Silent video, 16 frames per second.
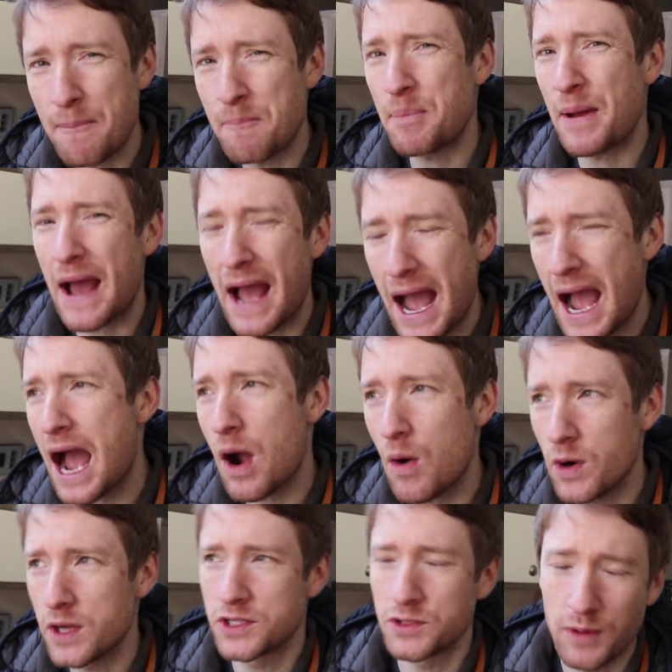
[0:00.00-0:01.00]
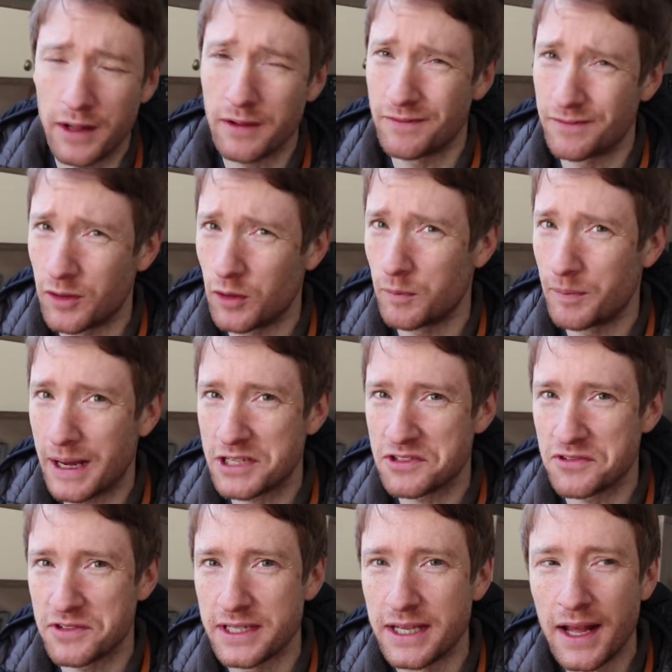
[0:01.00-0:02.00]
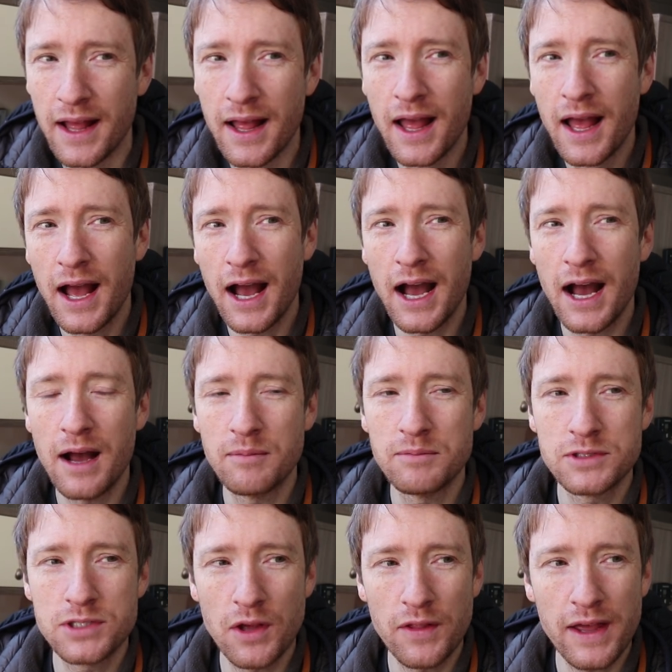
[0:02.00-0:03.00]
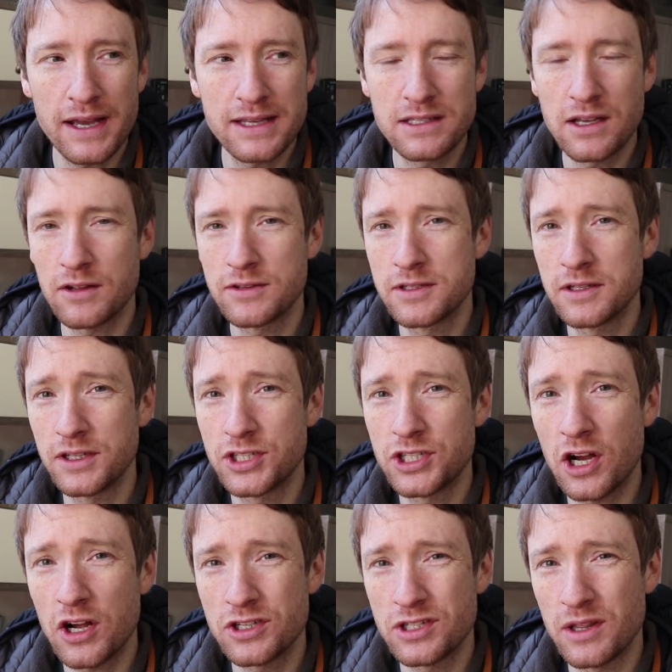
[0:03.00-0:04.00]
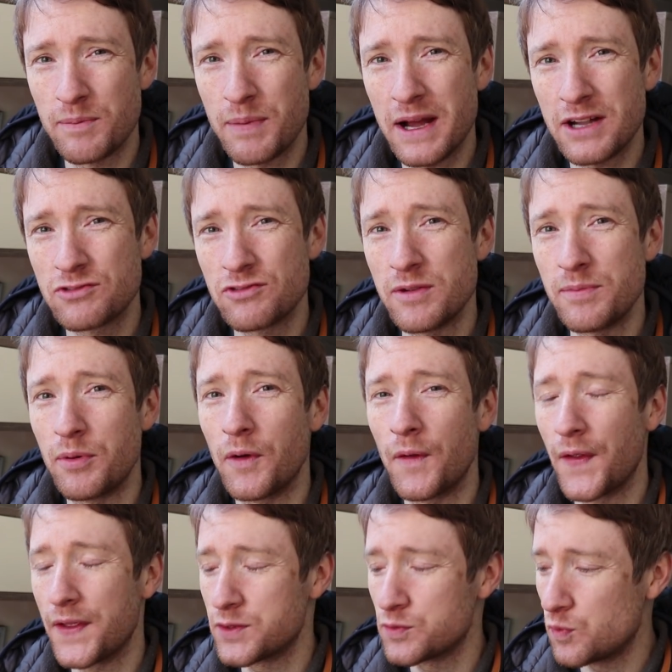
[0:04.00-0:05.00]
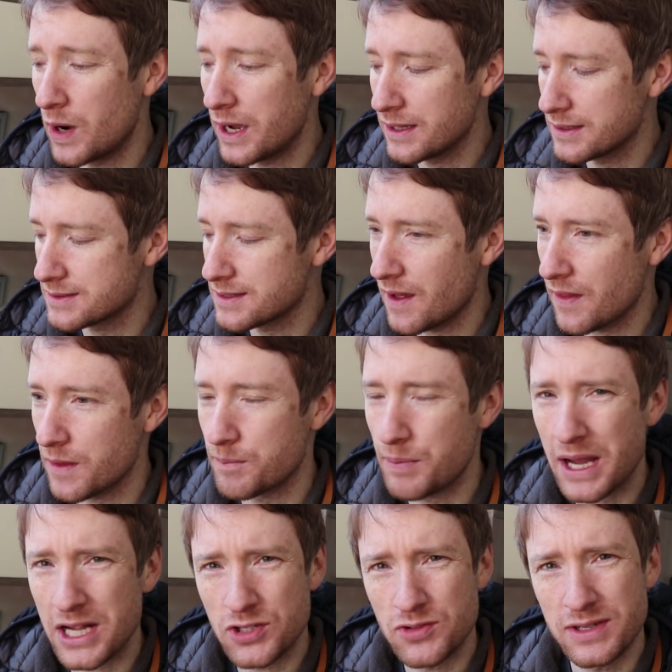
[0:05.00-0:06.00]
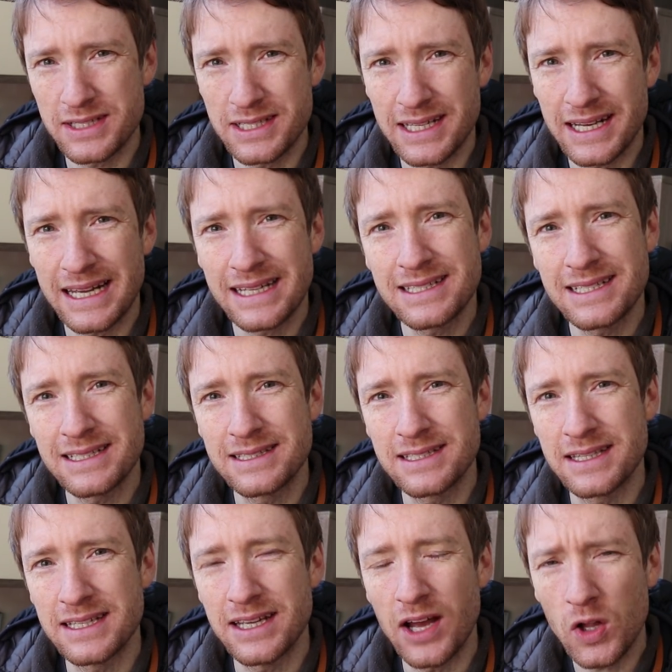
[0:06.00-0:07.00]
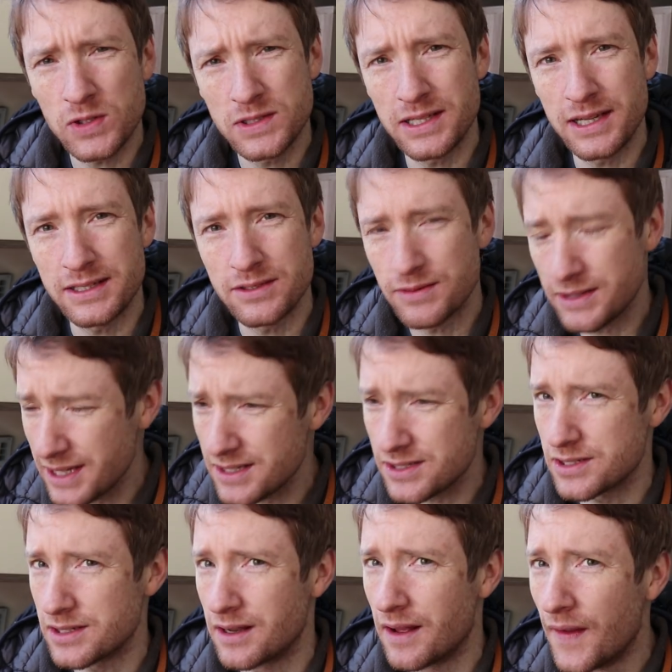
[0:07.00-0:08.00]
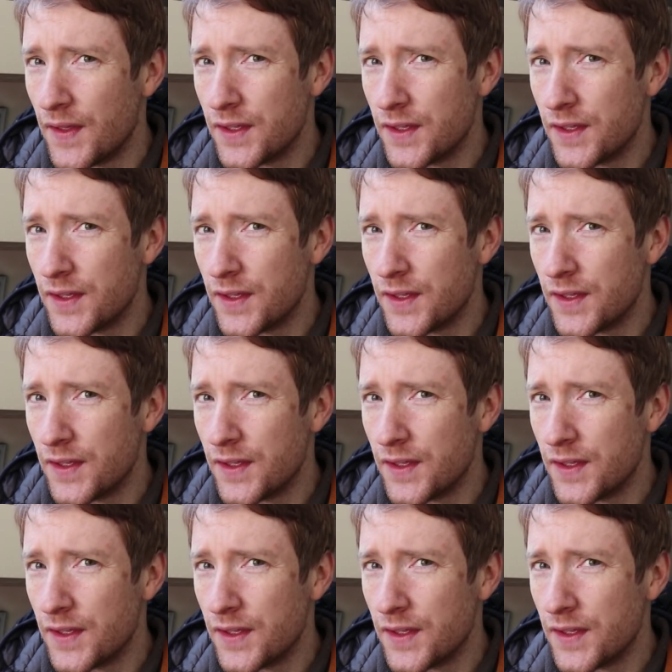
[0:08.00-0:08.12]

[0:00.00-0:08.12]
amp hour 12 volt battery. Um, so that is constantly charging the battery, but as well as that, the battery is connected to the alternator in the engine.